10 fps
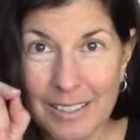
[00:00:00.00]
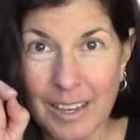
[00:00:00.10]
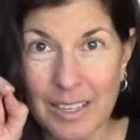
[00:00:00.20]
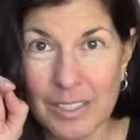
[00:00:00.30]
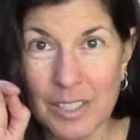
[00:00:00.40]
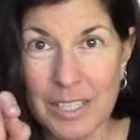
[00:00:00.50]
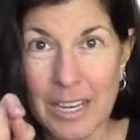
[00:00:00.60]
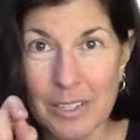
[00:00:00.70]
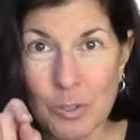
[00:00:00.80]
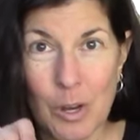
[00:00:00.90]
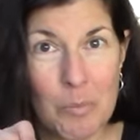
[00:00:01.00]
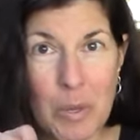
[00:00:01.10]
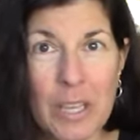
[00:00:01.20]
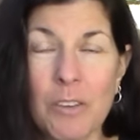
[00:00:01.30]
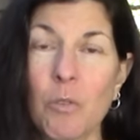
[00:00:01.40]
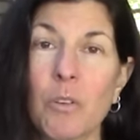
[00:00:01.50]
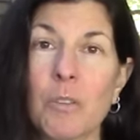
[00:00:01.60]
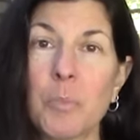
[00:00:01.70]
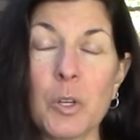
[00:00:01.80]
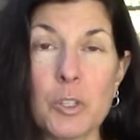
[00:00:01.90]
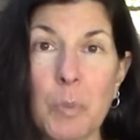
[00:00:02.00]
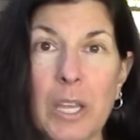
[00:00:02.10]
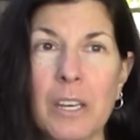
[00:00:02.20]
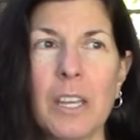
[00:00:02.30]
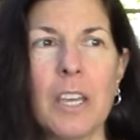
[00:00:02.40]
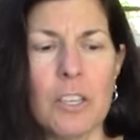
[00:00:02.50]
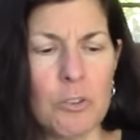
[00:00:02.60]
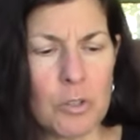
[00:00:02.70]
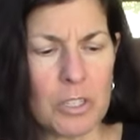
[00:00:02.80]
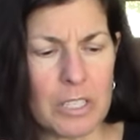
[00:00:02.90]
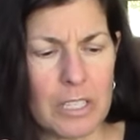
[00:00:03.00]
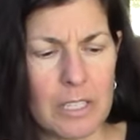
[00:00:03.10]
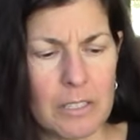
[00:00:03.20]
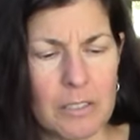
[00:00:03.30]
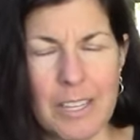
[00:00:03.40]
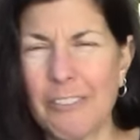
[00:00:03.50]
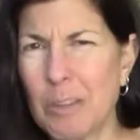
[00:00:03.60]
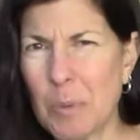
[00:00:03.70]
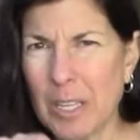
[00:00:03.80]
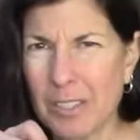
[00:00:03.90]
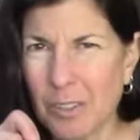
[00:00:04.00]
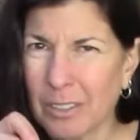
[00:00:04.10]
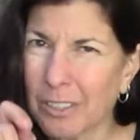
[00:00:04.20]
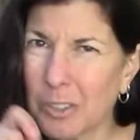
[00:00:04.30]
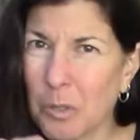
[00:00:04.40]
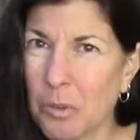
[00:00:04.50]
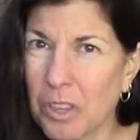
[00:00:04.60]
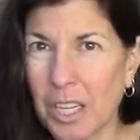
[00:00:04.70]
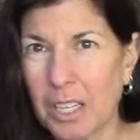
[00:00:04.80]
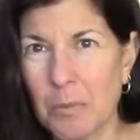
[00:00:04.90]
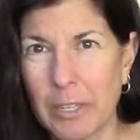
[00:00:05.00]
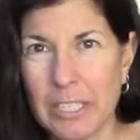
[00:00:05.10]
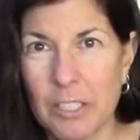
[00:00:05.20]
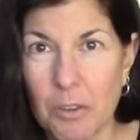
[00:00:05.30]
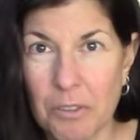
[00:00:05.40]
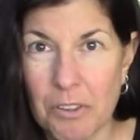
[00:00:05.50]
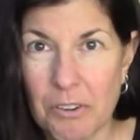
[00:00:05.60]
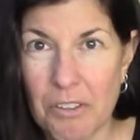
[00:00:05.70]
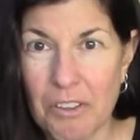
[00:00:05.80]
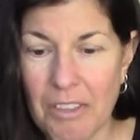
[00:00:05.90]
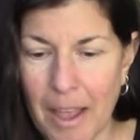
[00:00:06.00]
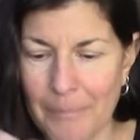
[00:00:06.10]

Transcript: uh, straight, straight pin or a push pin. Usually safety pins are a little too thick. You might need to go thinner than that.